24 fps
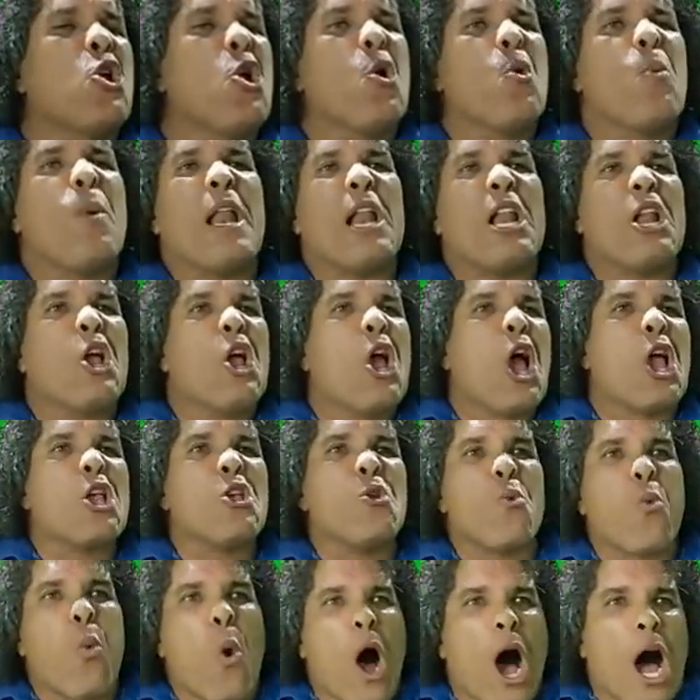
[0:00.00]
Well,
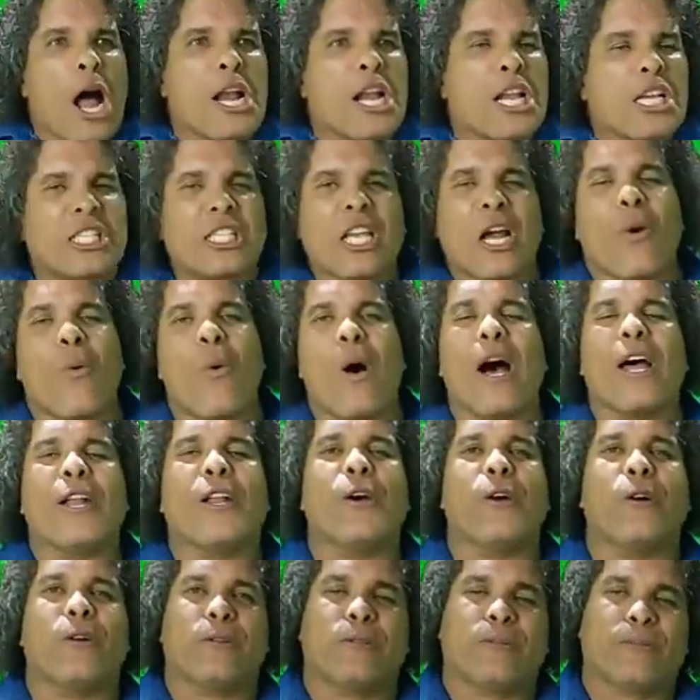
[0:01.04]
you want this, I wonder.